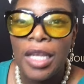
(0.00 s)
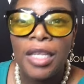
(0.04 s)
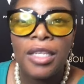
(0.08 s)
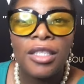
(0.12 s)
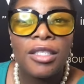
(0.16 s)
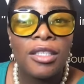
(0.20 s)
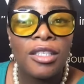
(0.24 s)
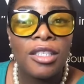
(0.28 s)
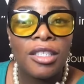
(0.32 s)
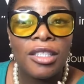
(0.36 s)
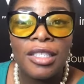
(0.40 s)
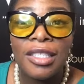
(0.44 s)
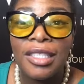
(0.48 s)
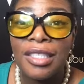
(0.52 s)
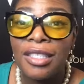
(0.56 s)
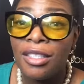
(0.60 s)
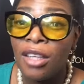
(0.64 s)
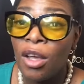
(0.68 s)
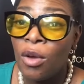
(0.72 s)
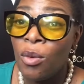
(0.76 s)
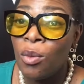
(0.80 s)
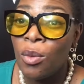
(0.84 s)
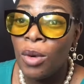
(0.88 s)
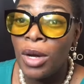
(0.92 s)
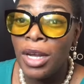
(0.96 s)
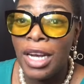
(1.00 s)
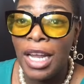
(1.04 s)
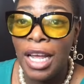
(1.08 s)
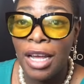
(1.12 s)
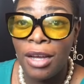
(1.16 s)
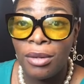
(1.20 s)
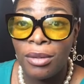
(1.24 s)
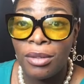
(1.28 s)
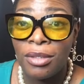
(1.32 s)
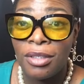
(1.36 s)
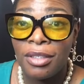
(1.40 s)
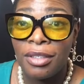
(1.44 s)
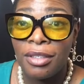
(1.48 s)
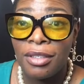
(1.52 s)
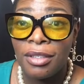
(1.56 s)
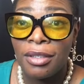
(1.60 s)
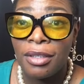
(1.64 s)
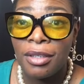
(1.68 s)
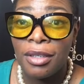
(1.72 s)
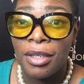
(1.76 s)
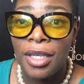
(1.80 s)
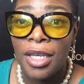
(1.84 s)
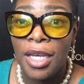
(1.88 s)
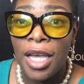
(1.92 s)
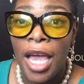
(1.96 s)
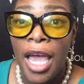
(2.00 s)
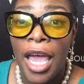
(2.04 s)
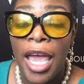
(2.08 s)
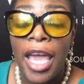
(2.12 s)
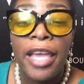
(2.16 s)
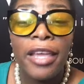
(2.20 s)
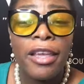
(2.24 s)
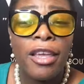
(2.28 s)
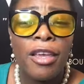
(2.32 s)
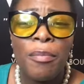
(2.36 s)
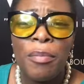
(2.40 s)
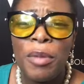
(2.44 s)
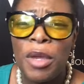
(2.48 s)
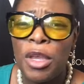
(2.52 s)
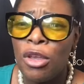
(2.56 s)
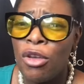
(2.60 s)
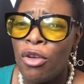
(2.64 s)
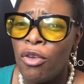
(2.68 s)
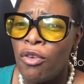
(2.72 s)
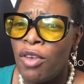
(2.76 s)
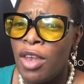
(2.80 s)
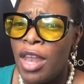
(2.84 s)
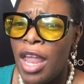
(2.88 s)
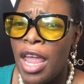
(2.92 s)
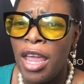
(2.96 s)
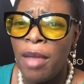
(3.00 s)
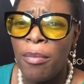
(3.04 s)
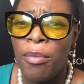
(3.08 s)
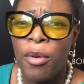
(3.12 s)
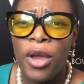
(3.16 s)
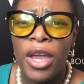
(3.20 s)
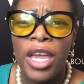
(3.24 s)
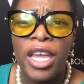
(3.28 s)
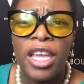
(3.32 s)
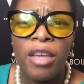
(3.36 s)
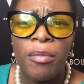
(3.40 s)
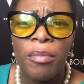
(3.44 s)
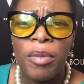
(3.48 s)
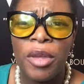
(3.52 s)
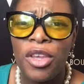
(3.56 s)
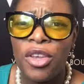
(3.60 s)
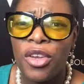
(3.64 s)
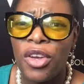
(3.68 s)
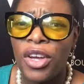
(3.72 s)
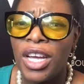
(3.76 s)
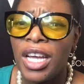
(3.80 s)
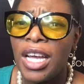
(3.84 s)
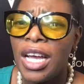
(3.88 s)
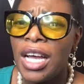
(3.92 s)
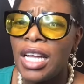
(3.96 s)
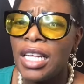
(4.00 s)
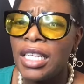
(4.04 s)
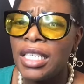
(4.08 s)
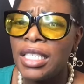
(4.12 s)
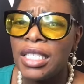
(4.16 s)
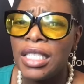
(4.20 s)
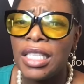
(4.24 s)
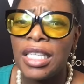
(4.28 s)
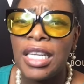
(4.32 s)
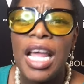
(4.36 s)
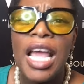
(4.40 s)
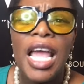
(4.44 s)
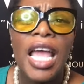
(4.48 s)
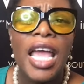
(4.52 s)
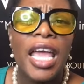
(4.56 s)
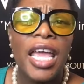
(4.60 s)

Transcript: to someone else. It could be your neighbor, it could be your cousin,